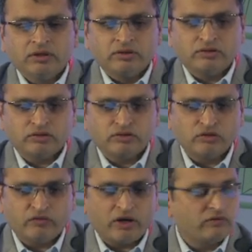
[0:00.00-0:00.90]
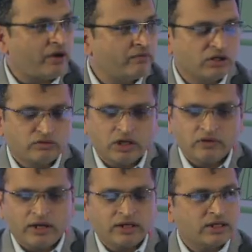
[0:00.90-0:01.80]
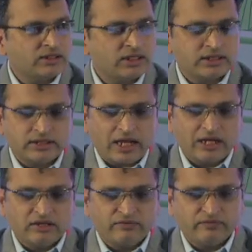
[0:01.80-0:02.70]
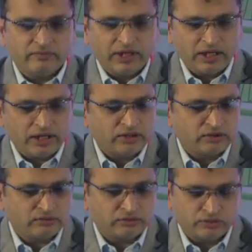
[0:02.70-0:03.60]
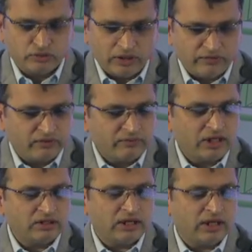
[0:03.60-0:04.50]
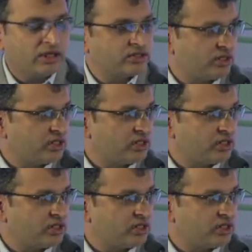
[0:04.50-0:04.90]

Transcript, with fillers: So, so far we have done 21 cases, 9 male and 12 female, age range